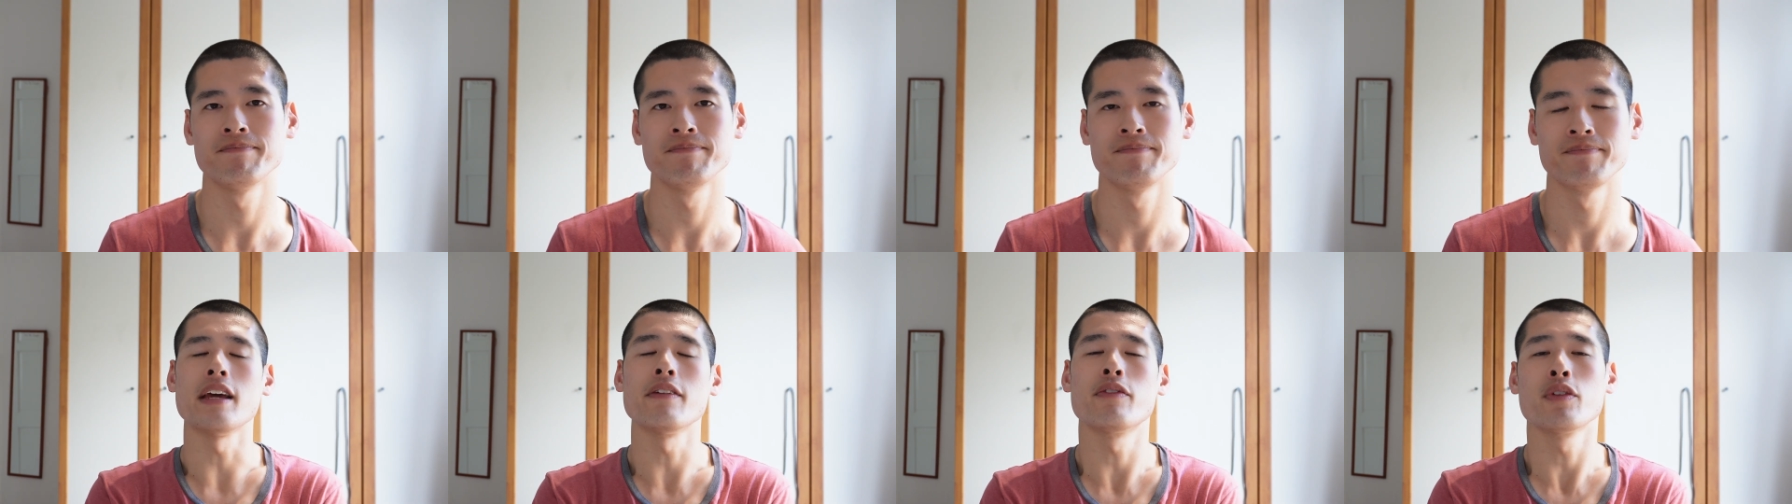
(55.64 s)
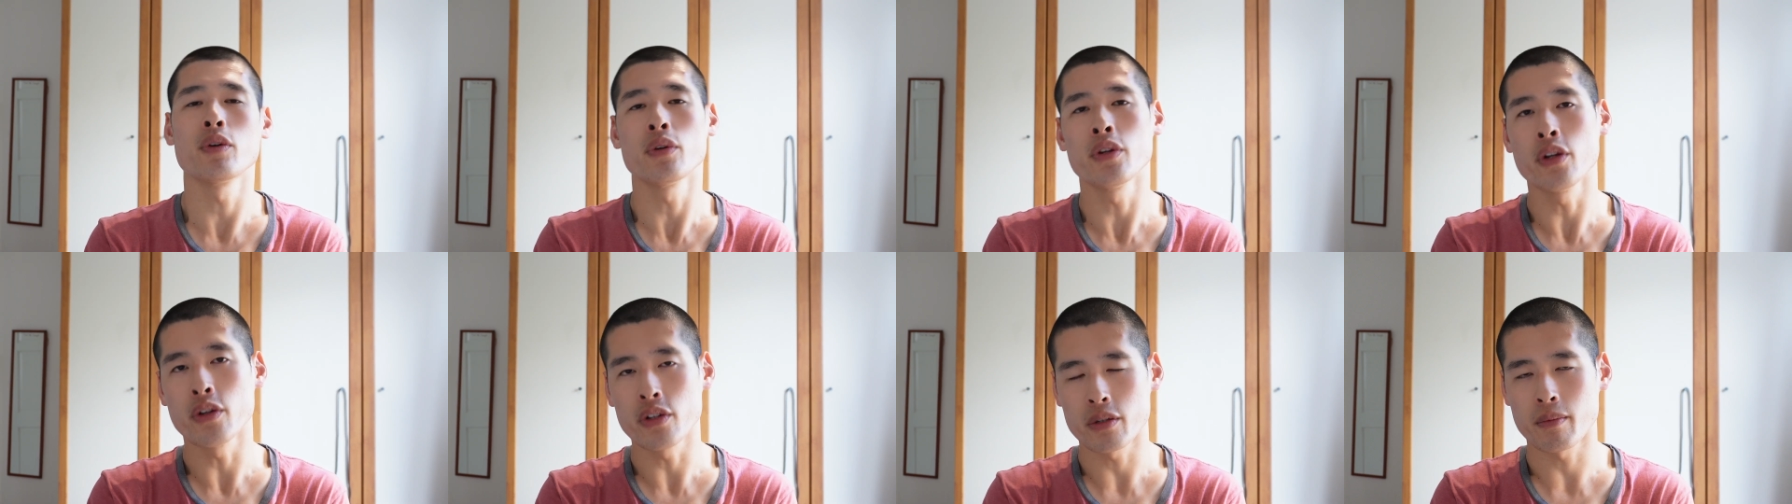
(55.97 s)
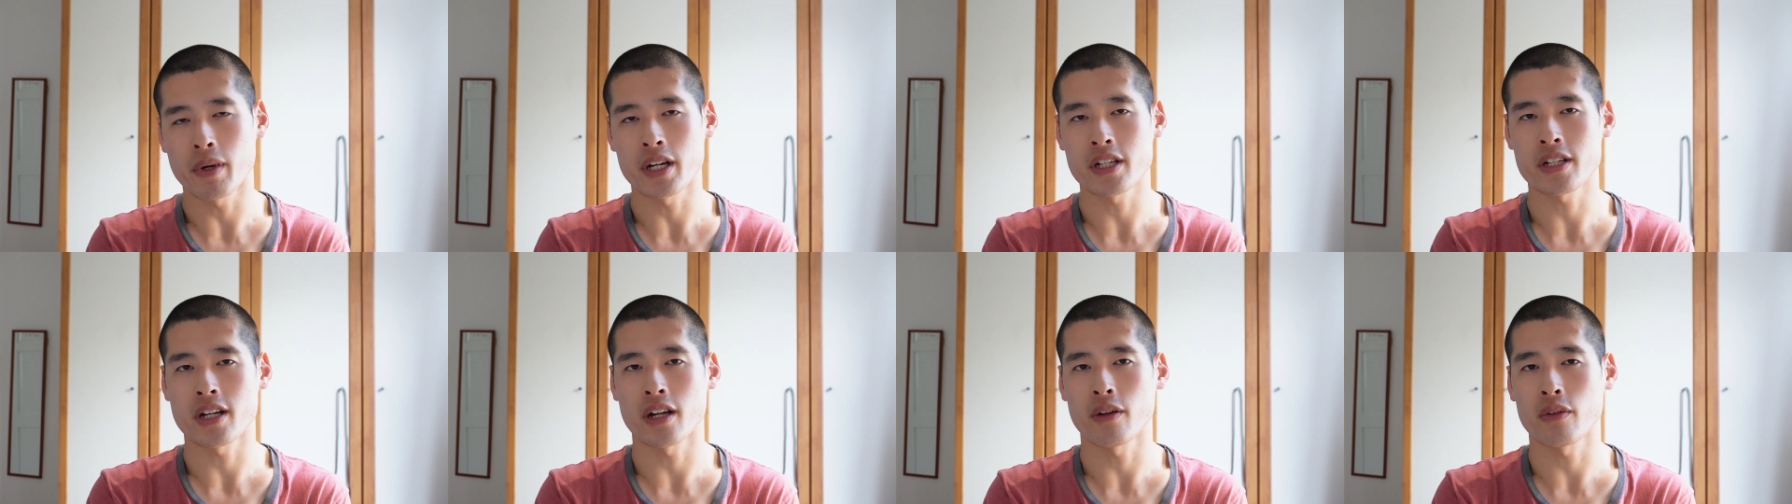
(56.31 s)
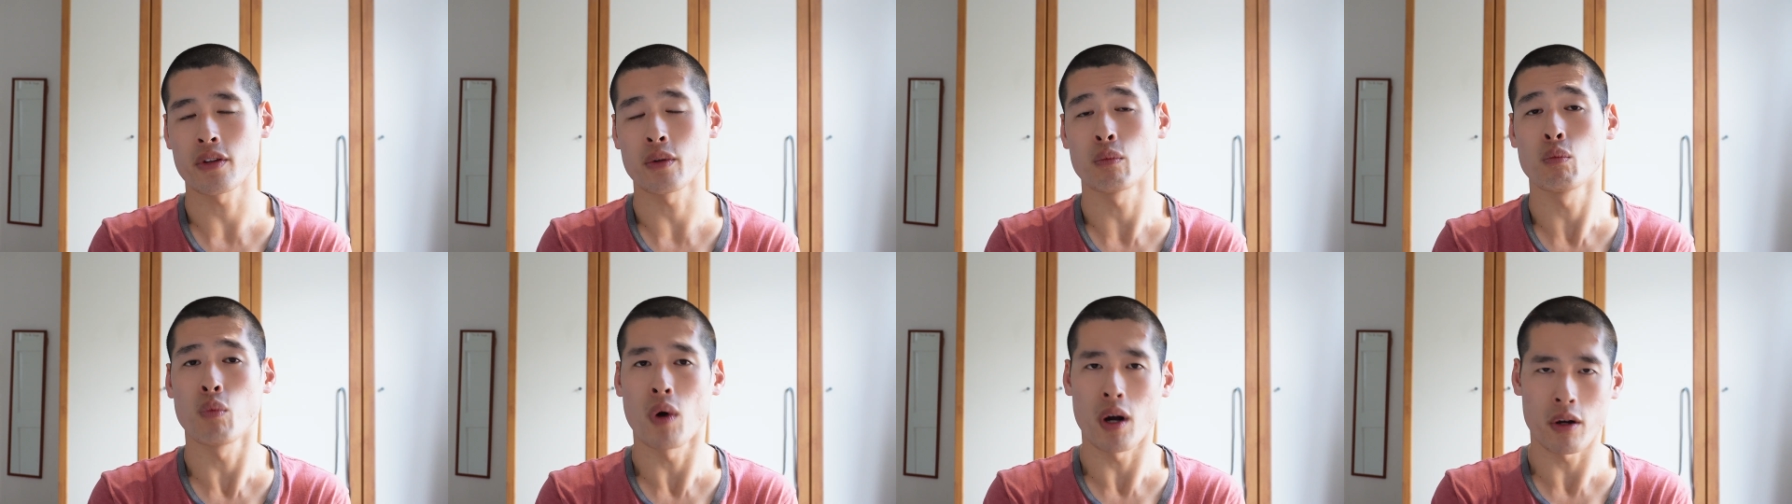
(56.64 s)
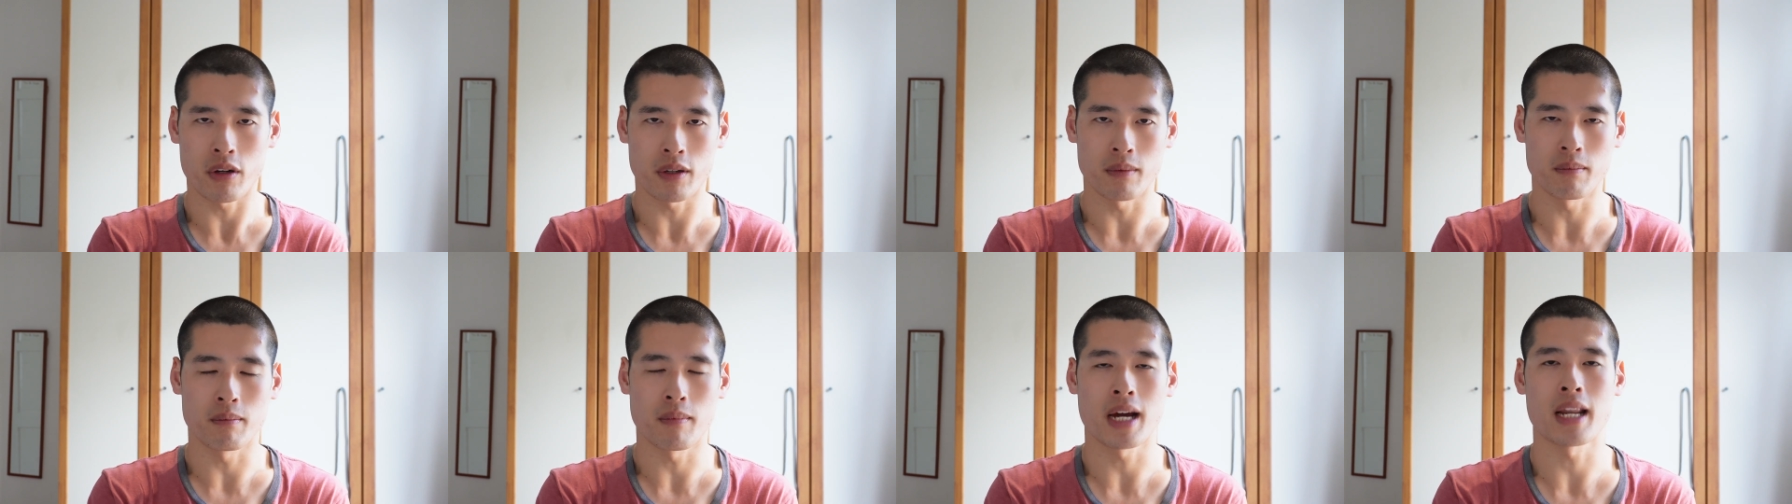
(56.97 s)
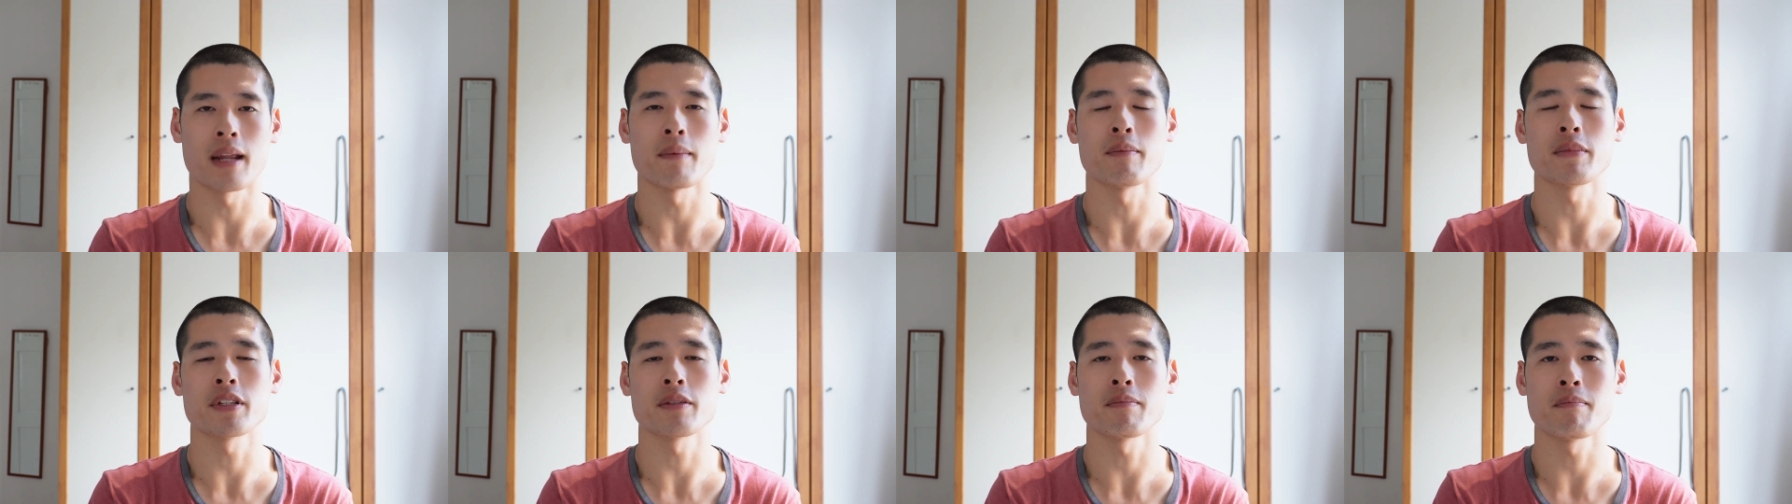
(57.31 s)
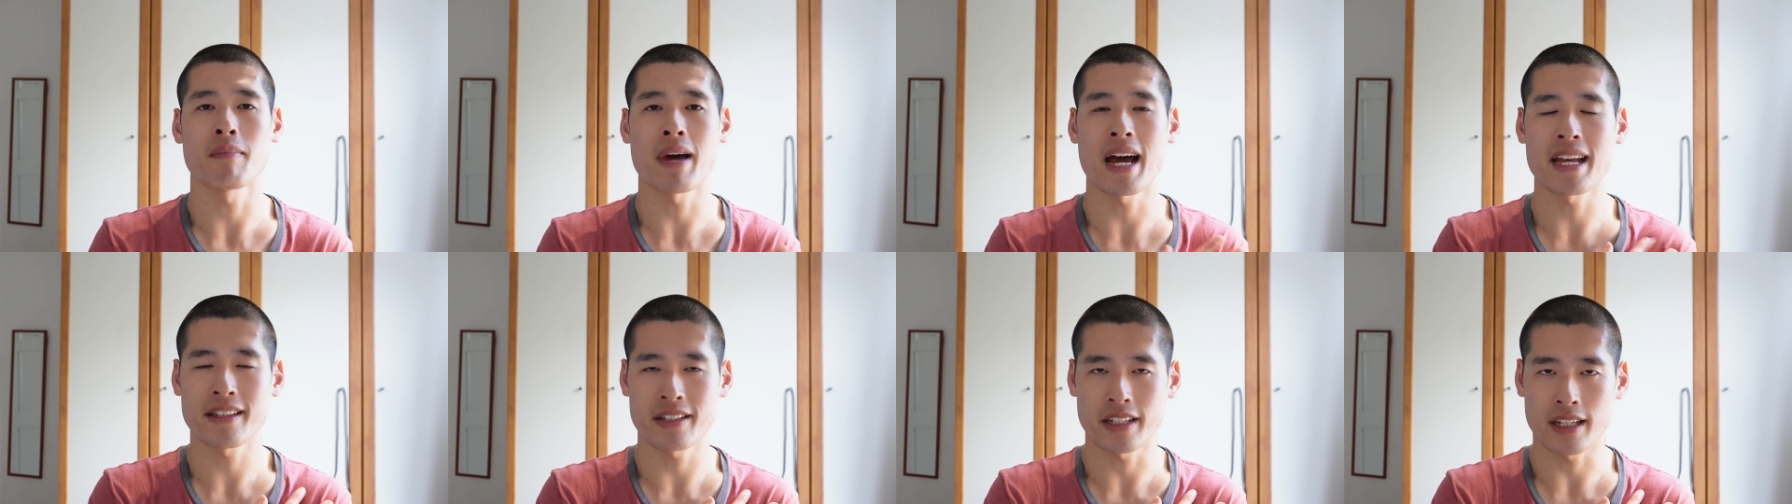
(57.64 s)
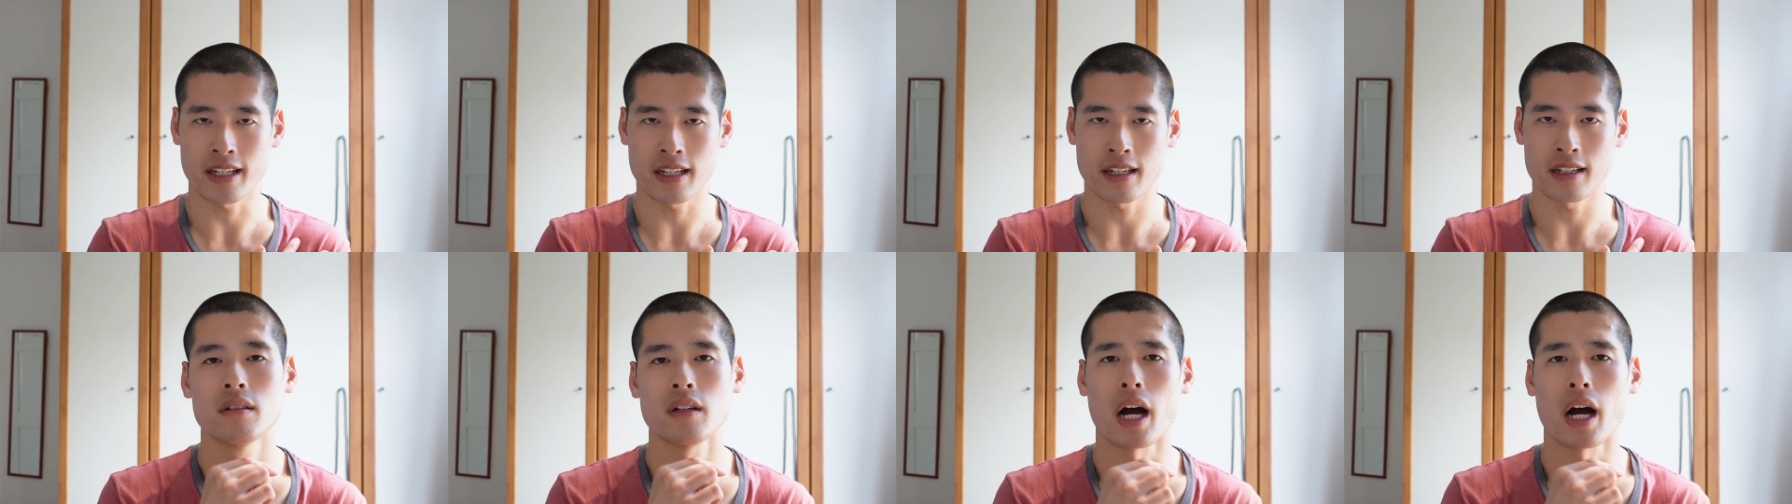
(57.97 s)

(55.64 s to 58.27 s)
If you're new to my channel, then welcome. My name is Matty.